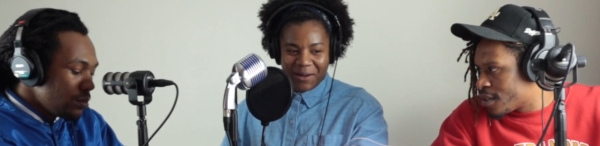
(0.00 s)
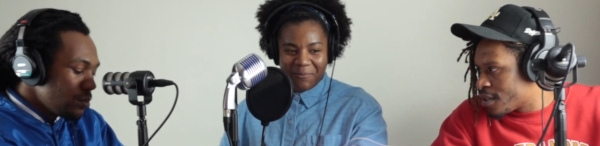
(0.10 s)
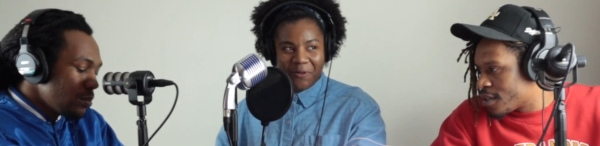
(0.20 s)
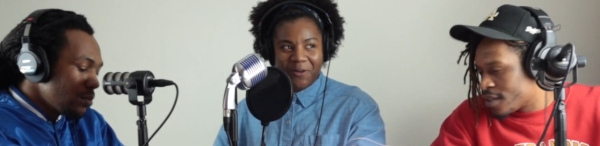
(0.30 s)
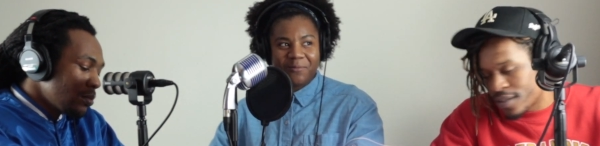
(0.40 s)

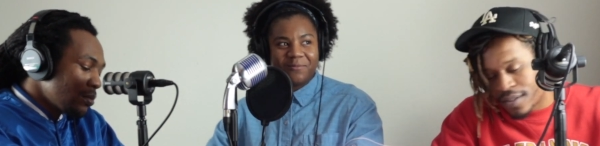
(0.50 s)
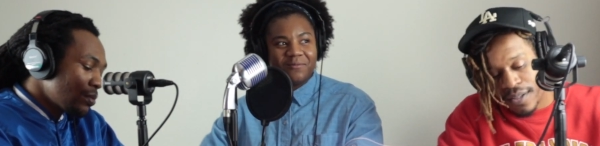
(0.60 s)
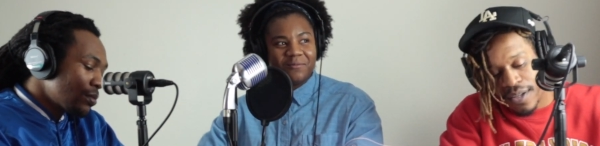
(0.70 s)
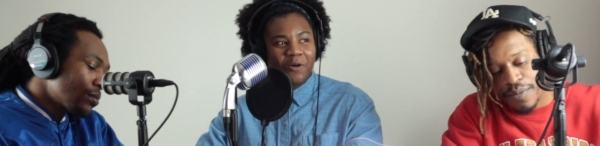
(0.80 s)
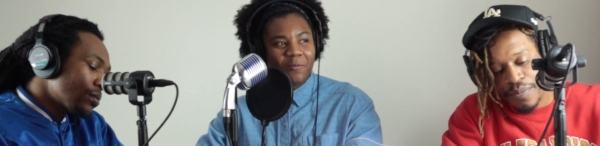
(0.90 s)
Speaker 1: but more
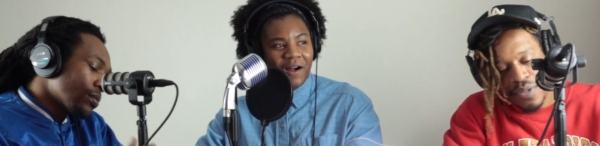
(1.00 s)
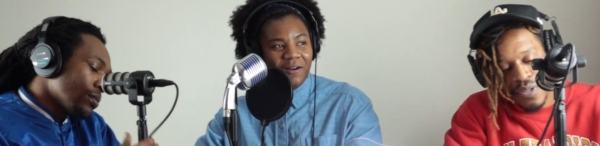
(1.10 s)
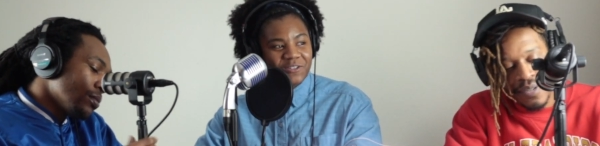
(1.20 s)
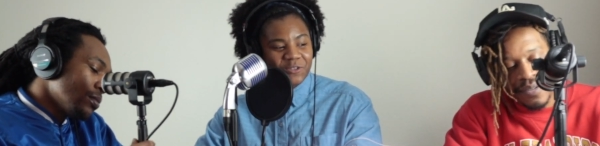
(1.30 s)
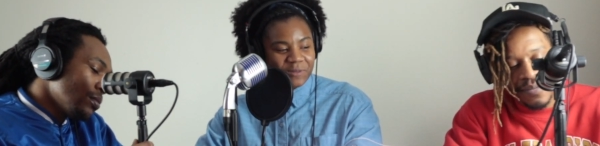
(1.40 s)
more
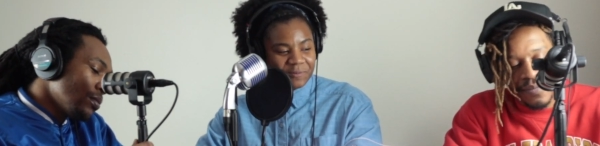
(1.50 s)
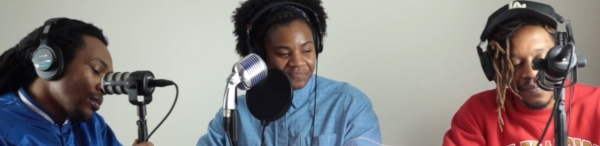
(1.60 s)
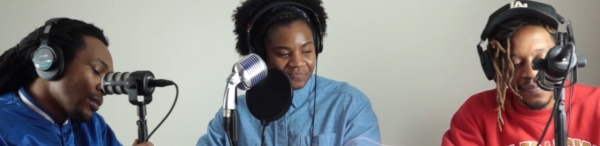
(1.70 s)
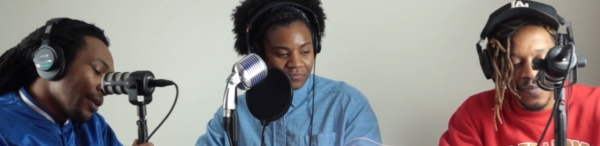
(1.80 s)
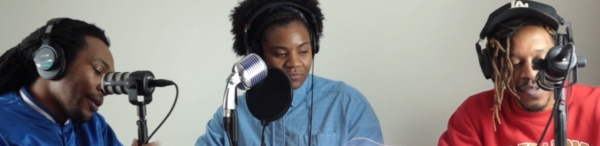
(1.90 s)
power to him.
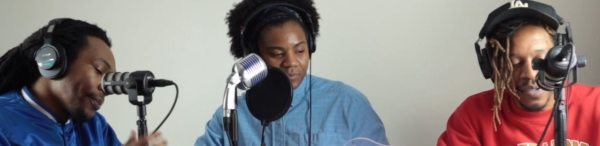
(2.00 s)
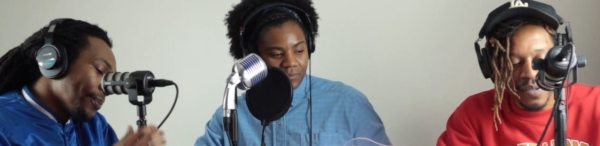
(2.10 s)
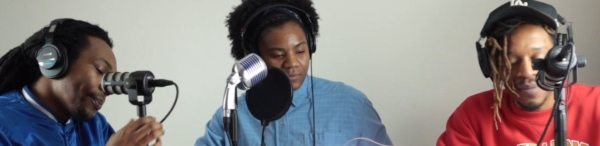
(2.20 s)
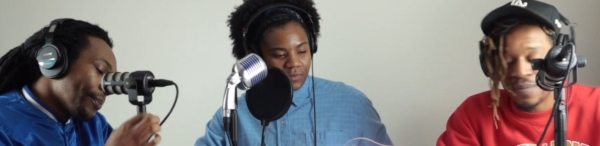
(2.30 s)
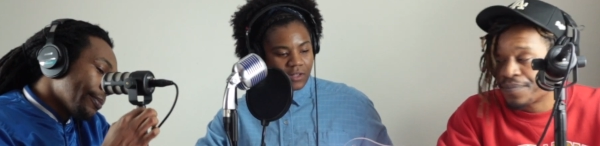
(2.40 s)

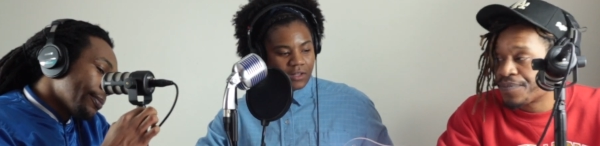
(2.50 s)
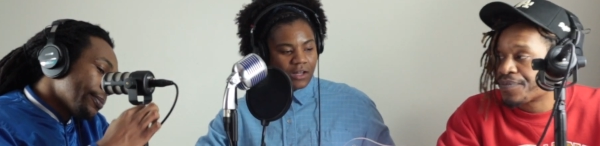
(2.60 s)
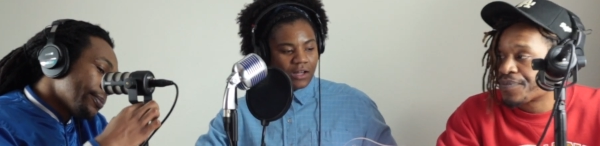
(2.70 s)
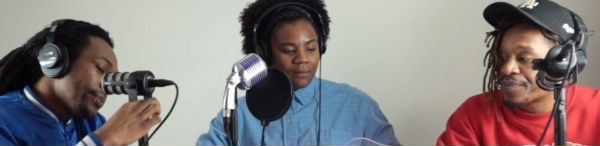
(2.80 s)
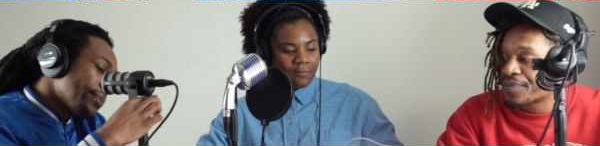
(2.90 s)
Yeah.
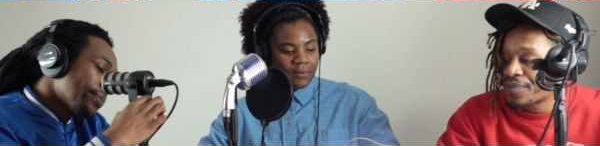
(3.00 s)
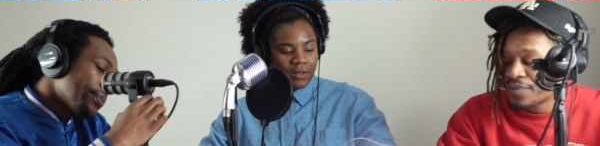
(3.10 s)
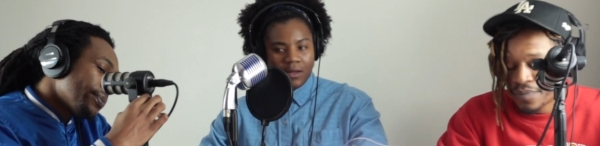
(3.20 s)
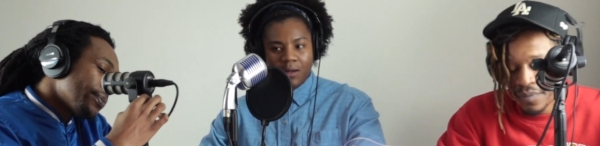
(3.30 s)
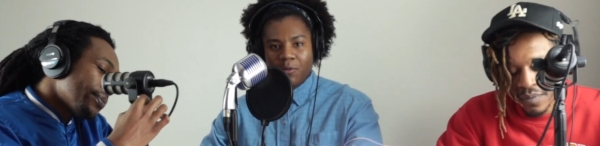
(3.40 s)
Um,
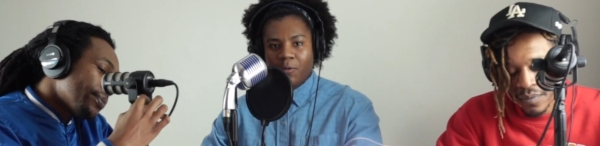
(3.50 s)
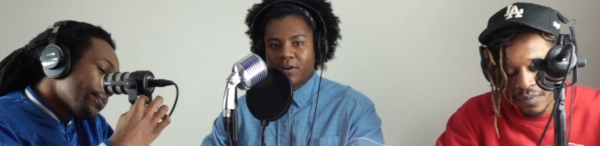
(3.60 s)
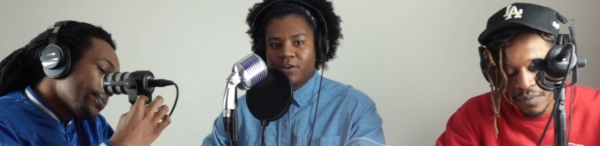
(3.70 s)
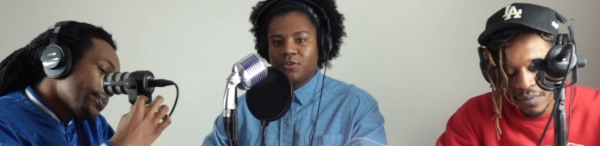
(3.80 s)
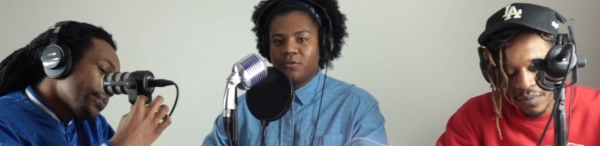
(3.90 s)
what
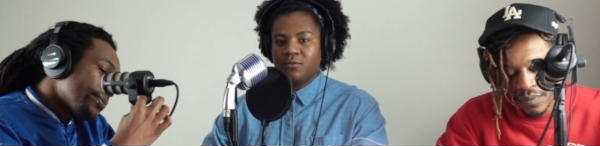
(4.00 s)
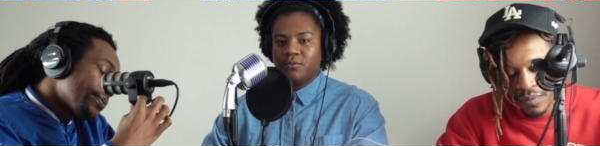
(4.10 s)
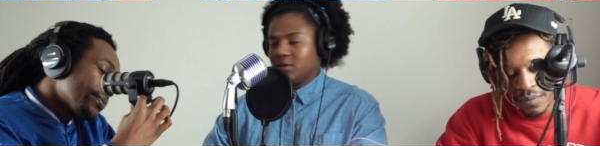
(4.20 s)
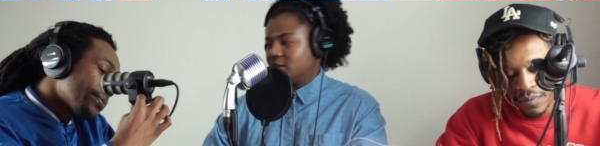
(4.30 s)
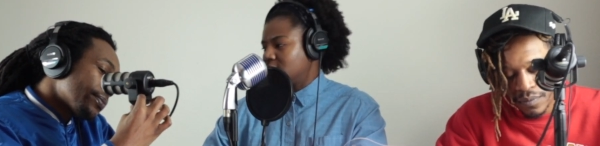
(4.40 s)
we're gonna
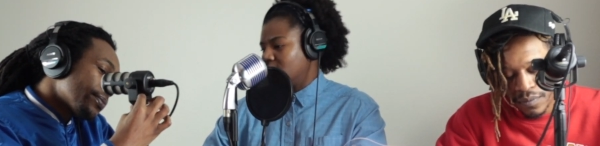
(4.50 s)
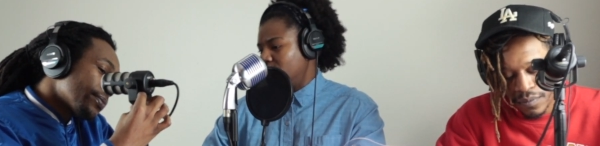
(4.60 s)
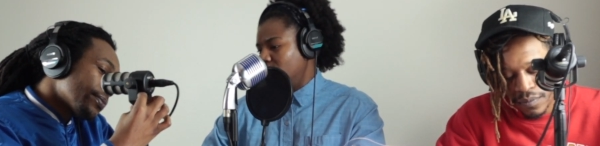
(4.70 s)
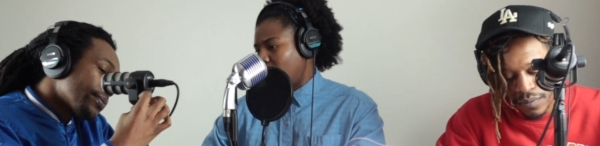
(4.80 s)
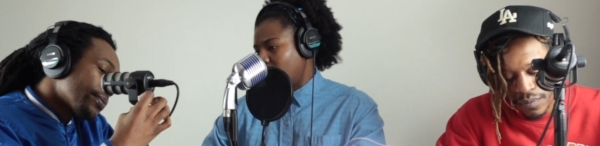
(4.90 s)
do is give
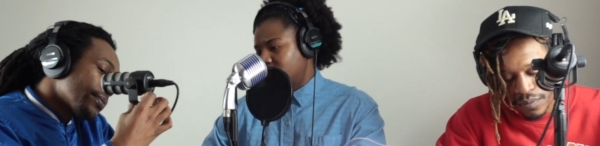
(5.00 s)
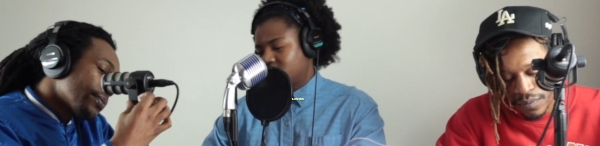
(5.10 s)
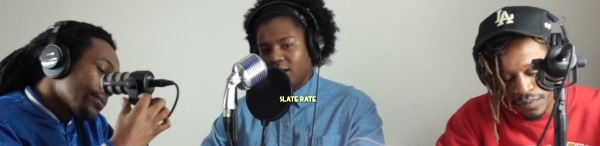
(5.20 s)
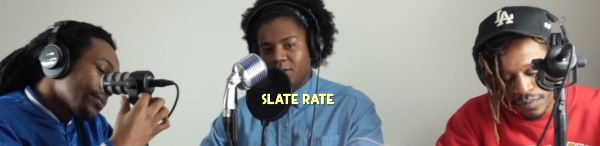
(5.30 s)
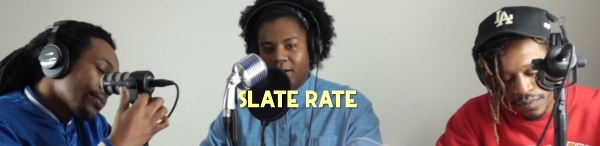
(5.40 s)
you our
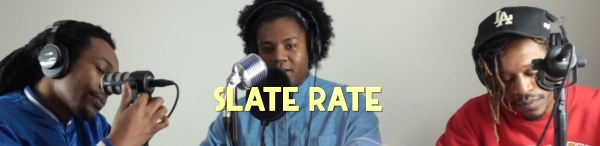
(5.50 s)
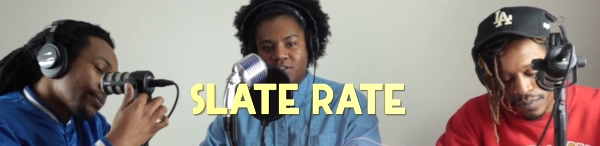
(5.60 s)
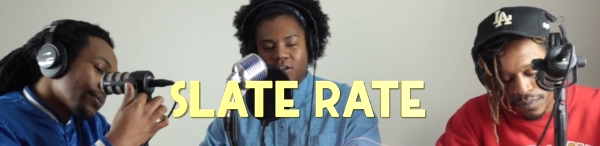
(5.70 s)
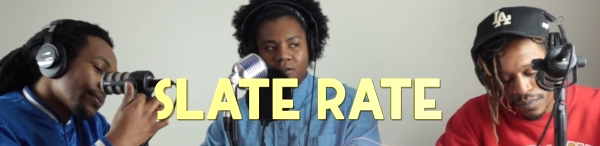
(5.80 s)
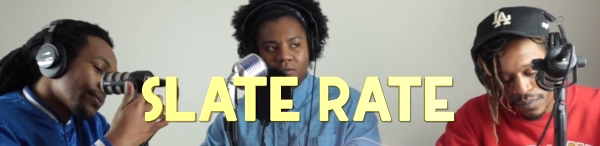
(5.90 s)
slate rate.
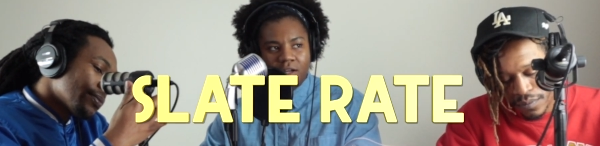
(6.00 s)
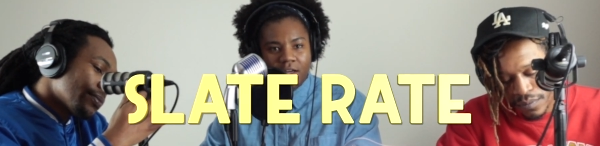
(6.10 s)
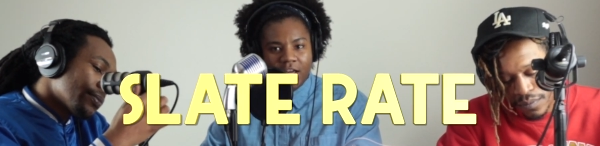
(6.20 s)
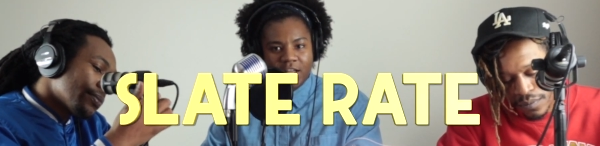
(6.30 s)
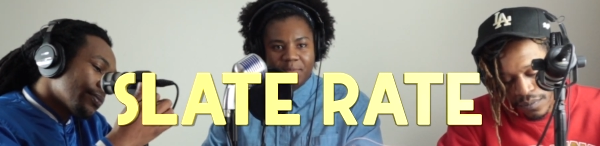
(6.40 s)
So
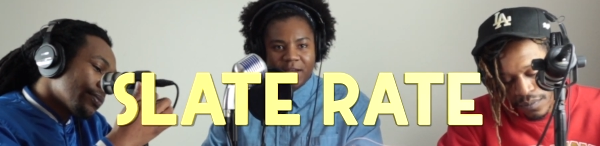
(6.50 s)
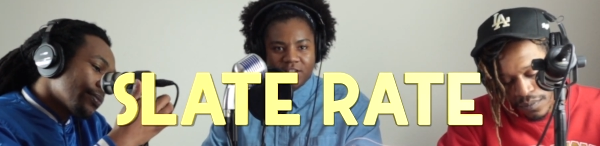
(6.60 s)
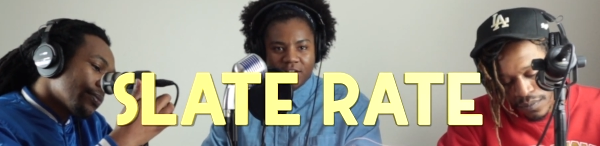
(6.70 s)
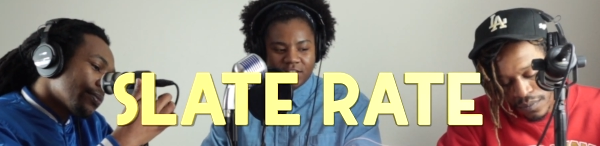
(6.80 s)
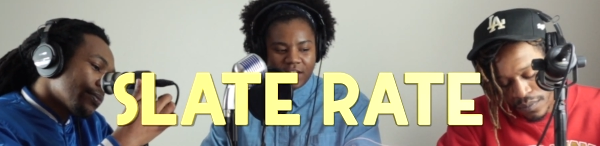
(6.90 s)
it's based on a